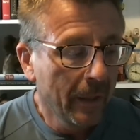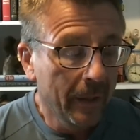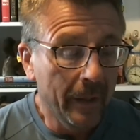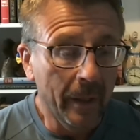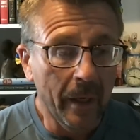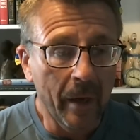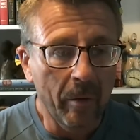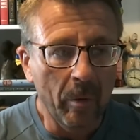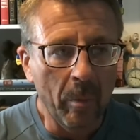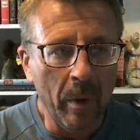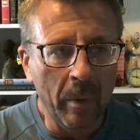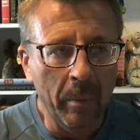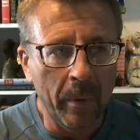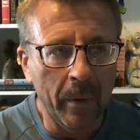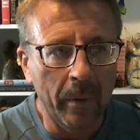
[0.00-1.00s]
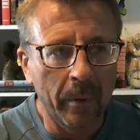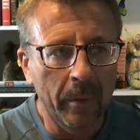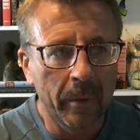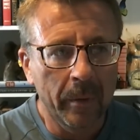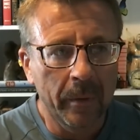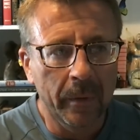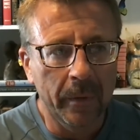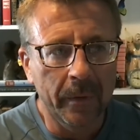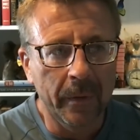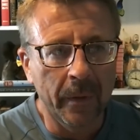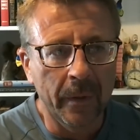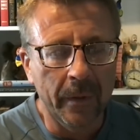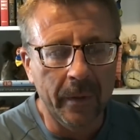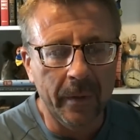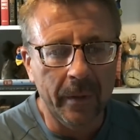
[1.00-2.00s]
that I remember
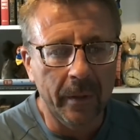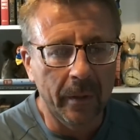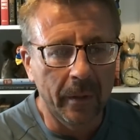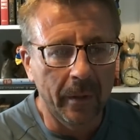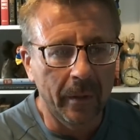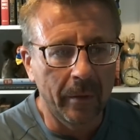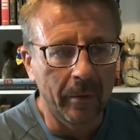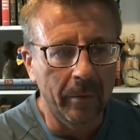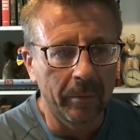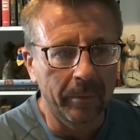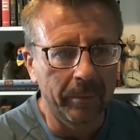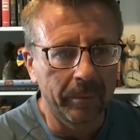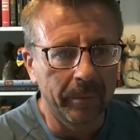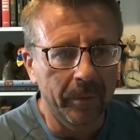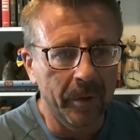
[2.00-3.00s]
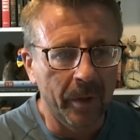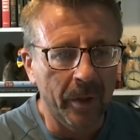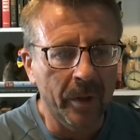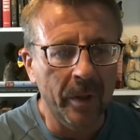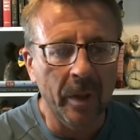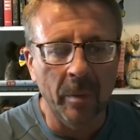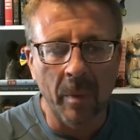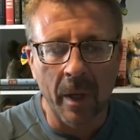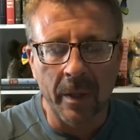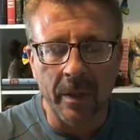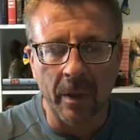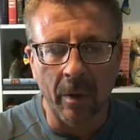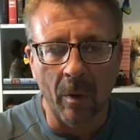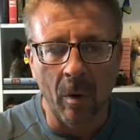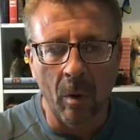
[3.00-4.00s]
since 16 months
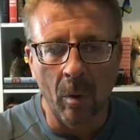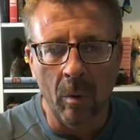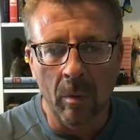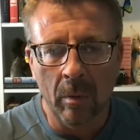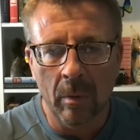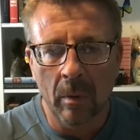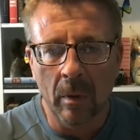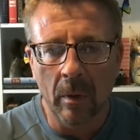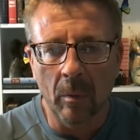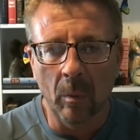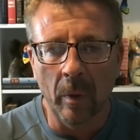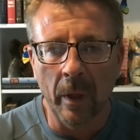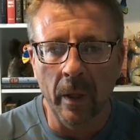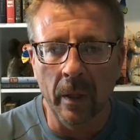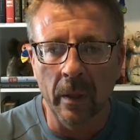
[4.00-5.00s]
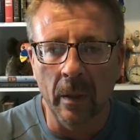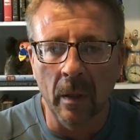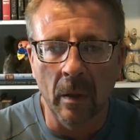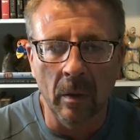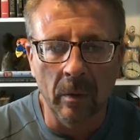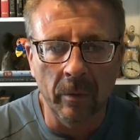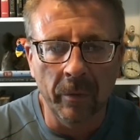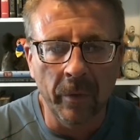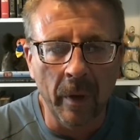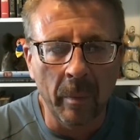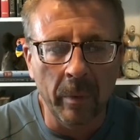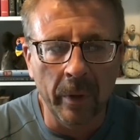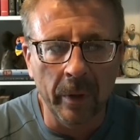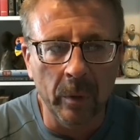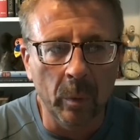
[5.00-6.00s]
ago, when on
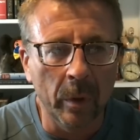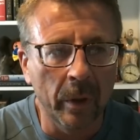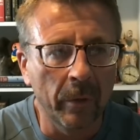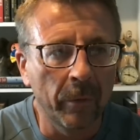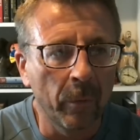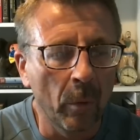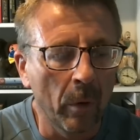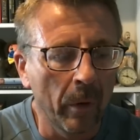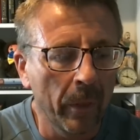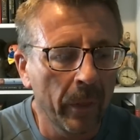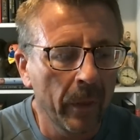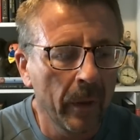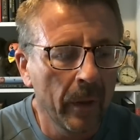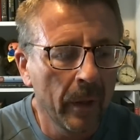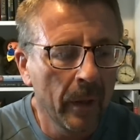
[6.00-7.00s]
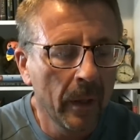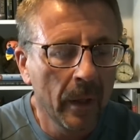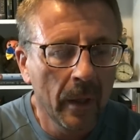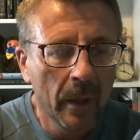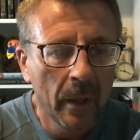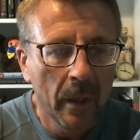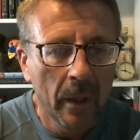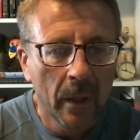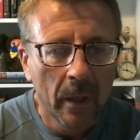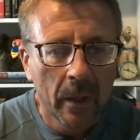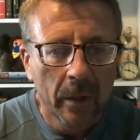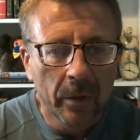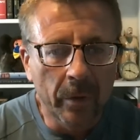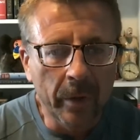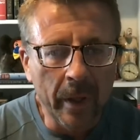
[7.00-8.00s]
February 24th,
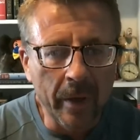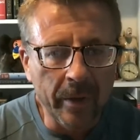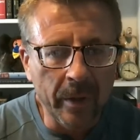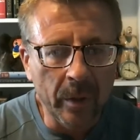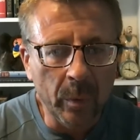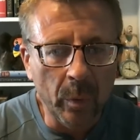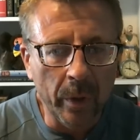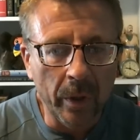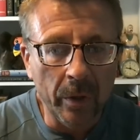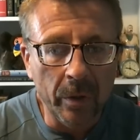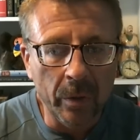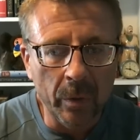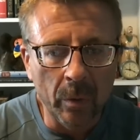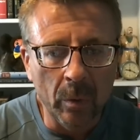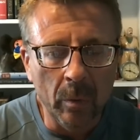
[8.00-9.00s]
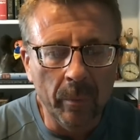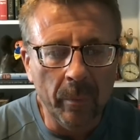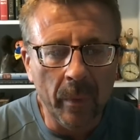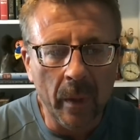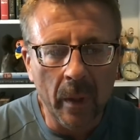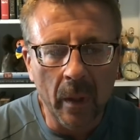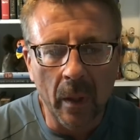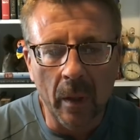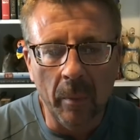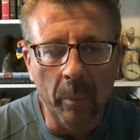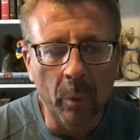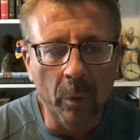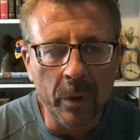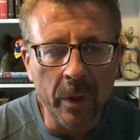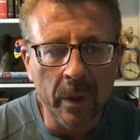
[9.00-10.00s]
2022,
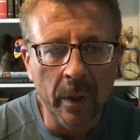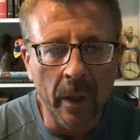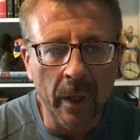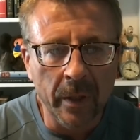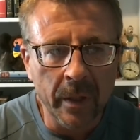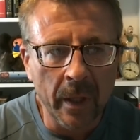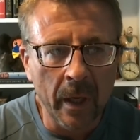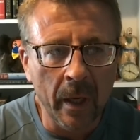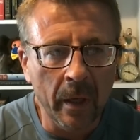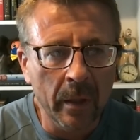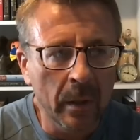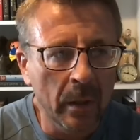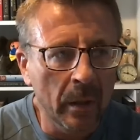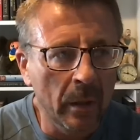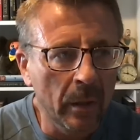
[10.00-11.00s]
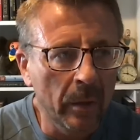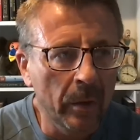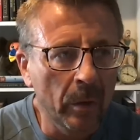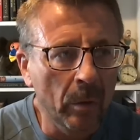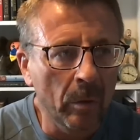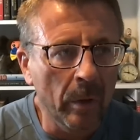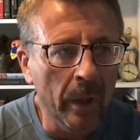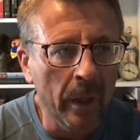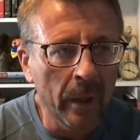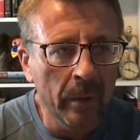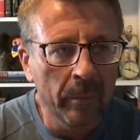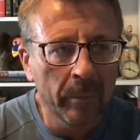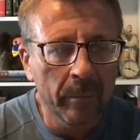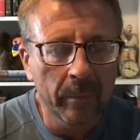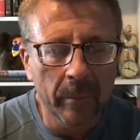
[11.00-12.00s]
Putin attacked
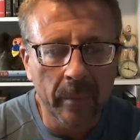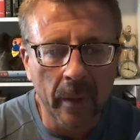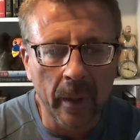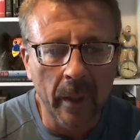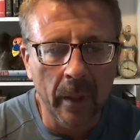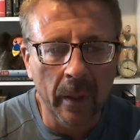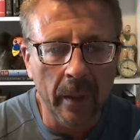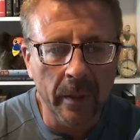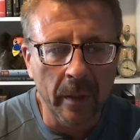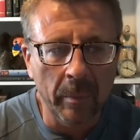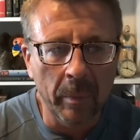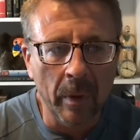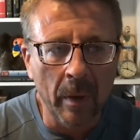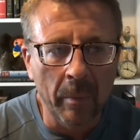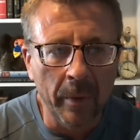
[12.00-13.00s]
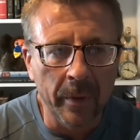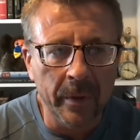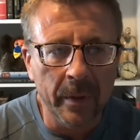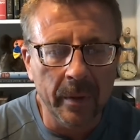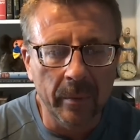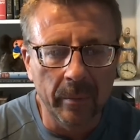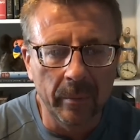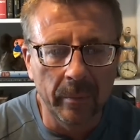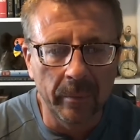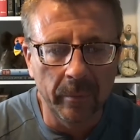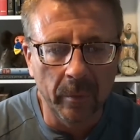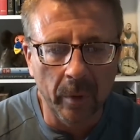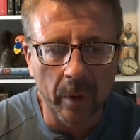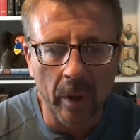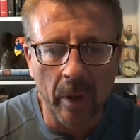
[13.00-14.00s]
Ukraine. And as I promised,
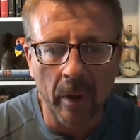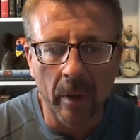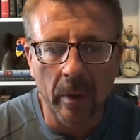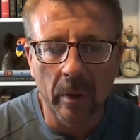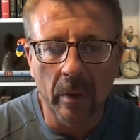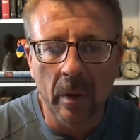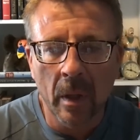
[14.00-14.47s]
we're gonna